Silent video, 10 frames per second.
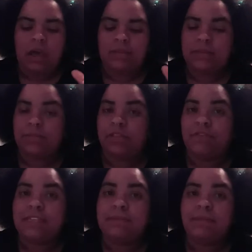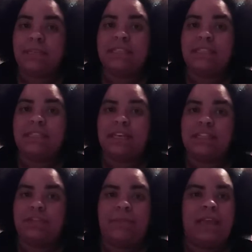some of the resin pieces that
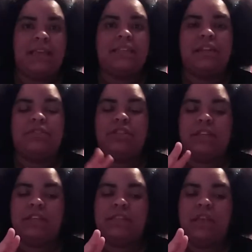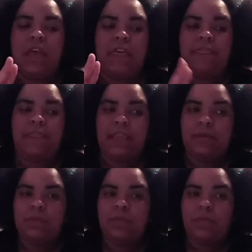she makes, I know she does
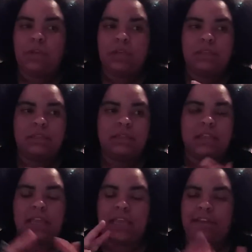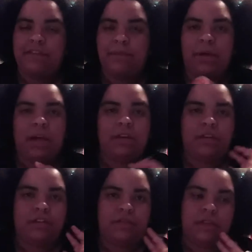themed ones like Harry Potter
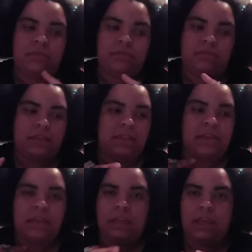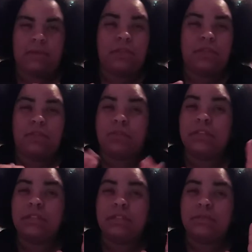and I think Game of
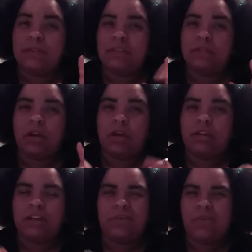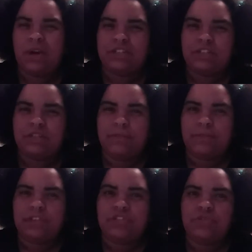Thrones is what it's called. I don't watch it, so I'm
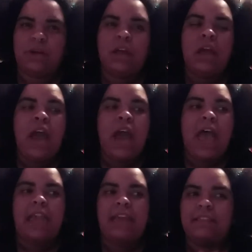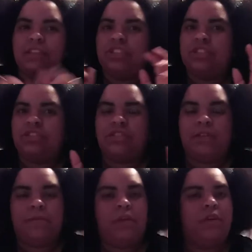not sure. And then just your
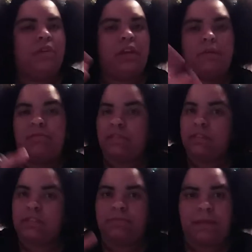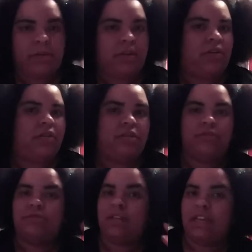typical, princess, baby
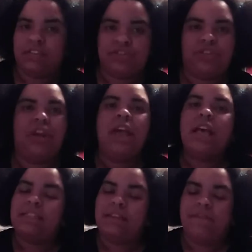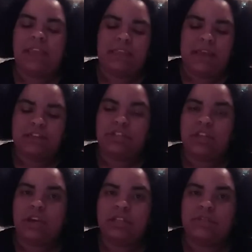girl, yes sir, stuff like that. And she
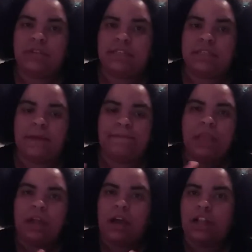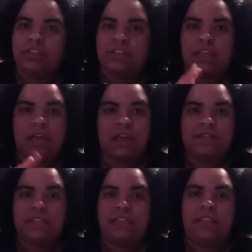also does collars and
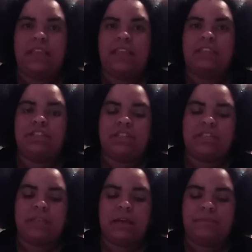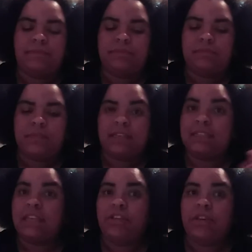cuffs and leashes. Like I
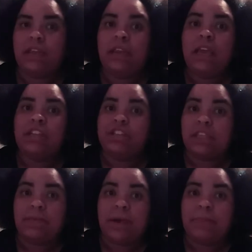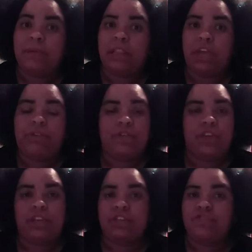say, you can check them out below if you're
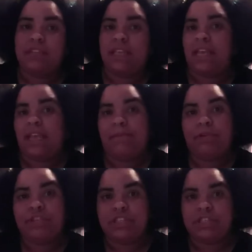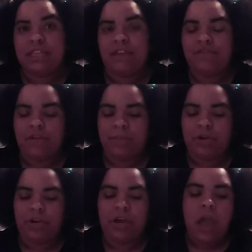interested in purchasing from her.